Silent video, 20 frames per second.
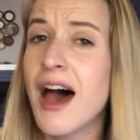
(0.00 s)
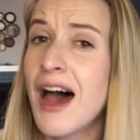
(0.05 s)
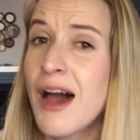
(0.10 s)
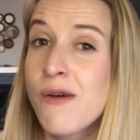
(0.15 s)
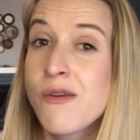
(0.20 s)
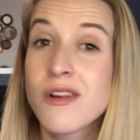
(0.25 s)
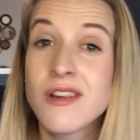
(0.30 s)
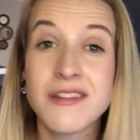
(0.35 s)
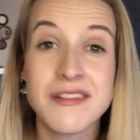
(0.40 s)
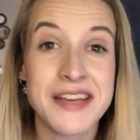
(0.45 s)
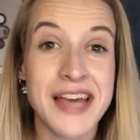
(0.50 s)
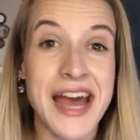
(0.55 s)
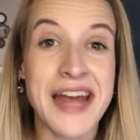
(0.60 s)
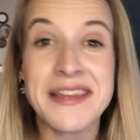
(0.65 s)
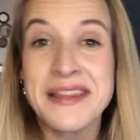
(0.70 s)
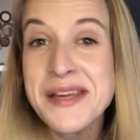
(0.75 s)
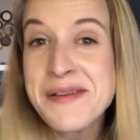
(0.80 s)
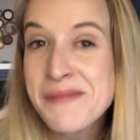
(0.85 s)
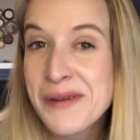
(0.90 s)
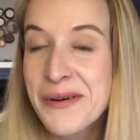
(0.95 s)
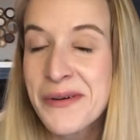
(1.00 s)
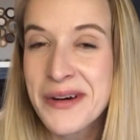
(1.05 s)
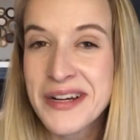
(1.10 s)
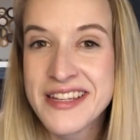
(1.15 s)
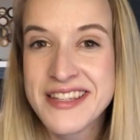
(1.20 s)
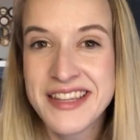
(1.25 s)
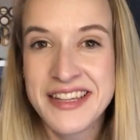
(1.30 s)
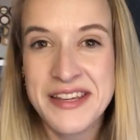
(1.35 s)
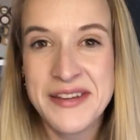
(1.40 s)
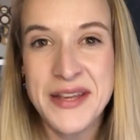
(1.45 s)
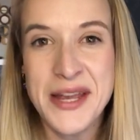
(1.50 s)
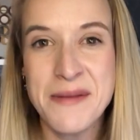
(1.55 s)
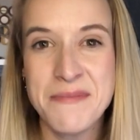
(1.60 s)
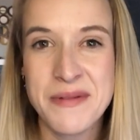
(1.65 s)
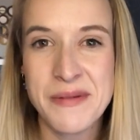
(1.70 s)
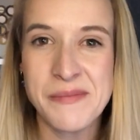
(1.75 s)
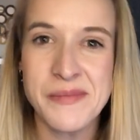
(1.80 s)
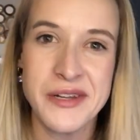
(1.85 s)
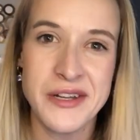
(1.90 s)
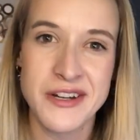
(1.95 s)
I would kindly request that you
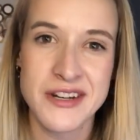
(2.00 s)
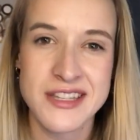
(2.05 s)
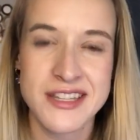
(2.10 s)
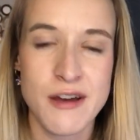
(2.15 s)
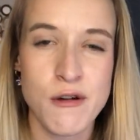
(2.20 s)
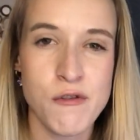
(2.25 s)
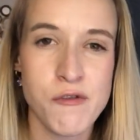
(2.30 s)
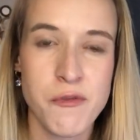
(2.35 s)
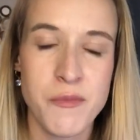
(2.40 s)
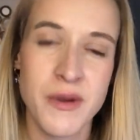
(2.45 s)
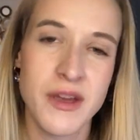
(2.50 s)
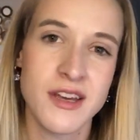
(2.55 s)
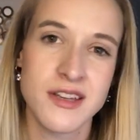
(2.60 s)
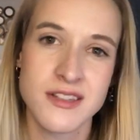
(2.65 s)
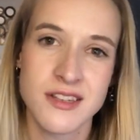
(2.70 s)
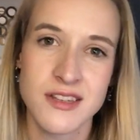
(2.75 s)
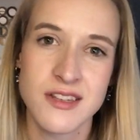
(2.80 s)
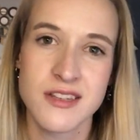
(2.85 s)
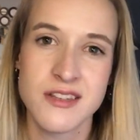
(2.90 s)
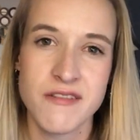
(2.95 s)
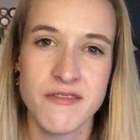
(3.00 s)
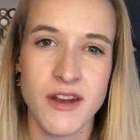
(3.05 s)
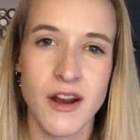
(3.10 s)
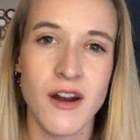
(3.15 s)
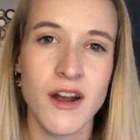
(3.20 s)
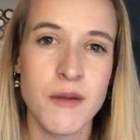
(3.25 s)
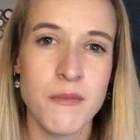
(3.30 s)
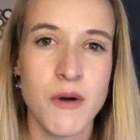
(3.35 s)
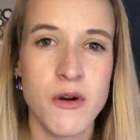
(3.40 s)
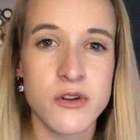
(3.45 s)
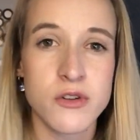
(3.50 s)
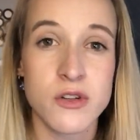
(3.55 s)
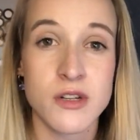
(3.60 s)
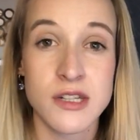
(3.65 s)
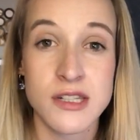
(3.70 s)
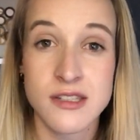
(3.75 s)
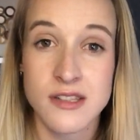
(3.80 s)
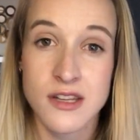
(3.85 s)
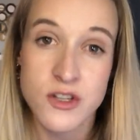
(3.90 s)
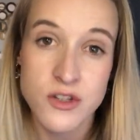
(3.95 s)
keep them to yourself because this is a very
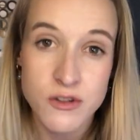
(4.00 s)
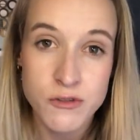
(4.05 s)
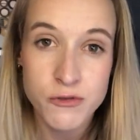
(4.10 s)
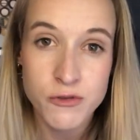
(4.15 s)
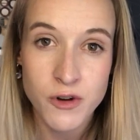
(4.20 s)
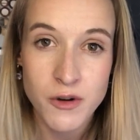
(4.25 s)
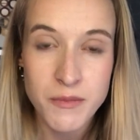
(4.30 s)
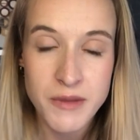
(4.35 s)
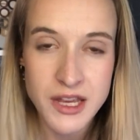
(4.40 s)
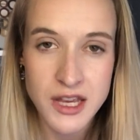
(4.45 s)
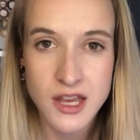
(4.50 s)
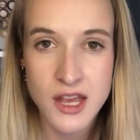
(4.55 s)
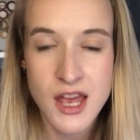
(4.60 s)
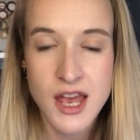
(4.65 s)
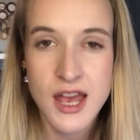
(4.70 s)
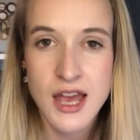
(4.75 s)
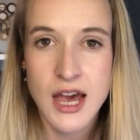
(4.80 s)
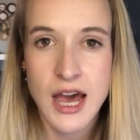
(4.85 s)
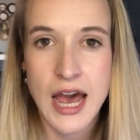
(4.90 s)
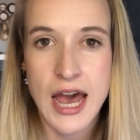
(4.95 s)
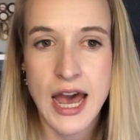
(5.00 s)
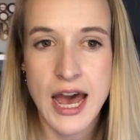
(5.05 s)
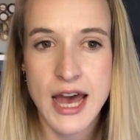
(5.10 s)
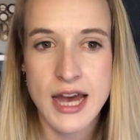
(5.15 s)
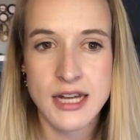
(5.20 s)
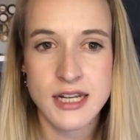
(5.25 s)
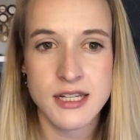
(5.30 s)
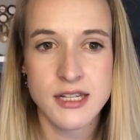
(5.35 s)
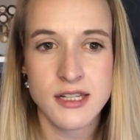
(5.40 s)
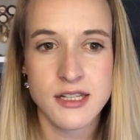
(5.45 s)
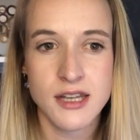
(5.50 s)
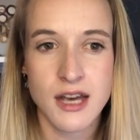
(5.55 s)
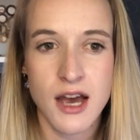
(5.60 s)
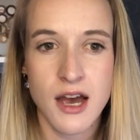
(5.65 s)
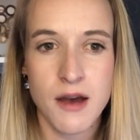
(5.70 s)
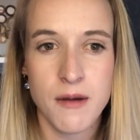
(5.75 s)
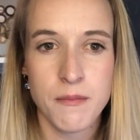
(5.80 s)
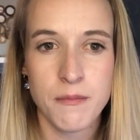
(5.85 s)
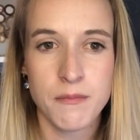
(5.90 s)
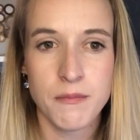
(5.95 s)
emotional decision for me. And
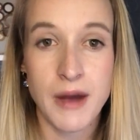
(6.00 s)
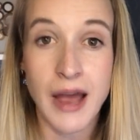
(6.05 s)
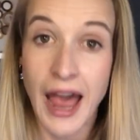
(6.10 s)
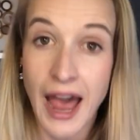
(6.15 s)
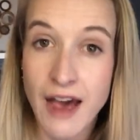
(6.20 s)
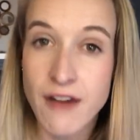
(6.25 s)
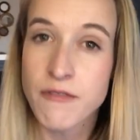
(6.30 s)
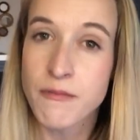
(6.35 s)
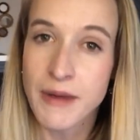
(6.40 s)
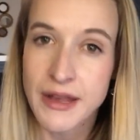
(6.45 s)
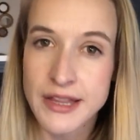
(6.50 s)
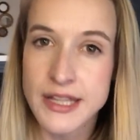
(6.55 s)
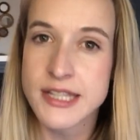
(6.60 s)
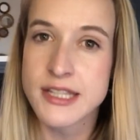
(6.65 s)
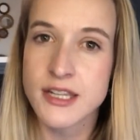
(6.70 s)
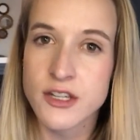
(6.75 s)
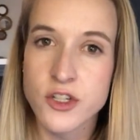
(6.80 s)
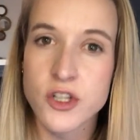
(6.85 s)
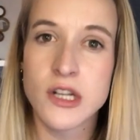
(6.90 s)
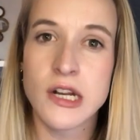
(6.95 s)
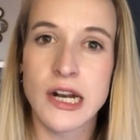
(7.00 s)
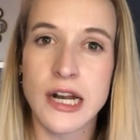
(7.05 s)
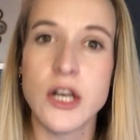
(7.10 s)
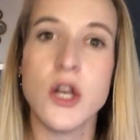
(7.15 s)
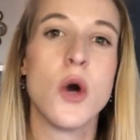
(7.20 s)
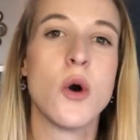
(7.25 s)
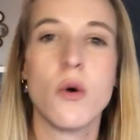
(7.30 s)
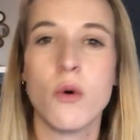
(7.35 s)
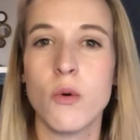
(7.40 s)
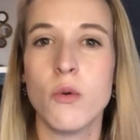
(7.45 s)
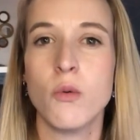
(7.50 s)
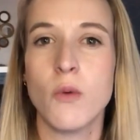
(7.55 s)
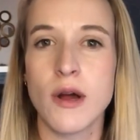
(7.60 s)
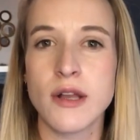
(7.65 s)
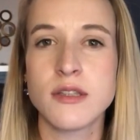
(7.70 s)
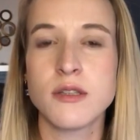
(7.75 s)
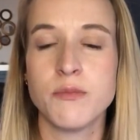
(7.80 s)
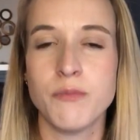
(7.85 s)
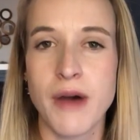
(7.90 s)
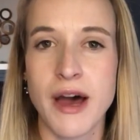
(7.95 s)
um, I have made the decision and I know
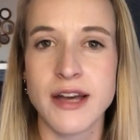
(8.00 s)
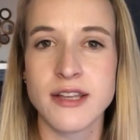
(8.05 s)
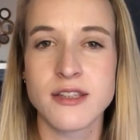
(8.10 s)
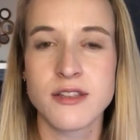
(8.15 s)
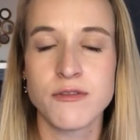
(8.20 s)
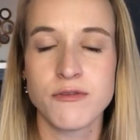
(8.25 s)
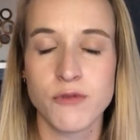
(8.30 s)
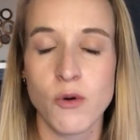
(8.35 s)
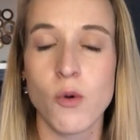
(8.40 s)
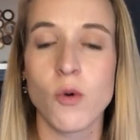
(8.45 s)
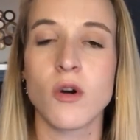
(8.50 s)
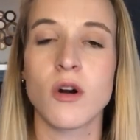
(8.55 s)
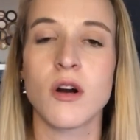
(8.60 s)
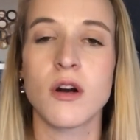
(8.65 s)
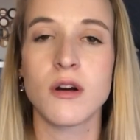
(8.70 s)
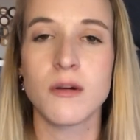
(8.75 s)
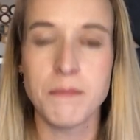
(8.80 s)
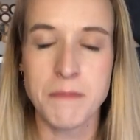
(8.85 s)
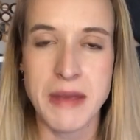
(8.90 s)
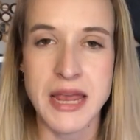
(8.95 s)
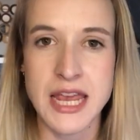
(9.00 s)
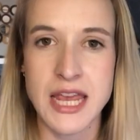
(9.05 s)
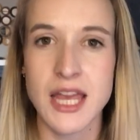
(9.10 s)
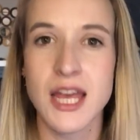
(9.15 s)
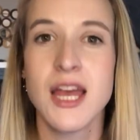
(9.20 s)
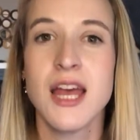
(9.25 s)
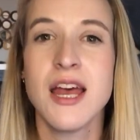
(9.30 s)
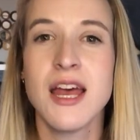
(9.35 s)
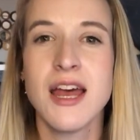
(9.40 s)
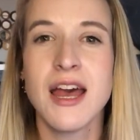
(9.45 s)
what's best for me.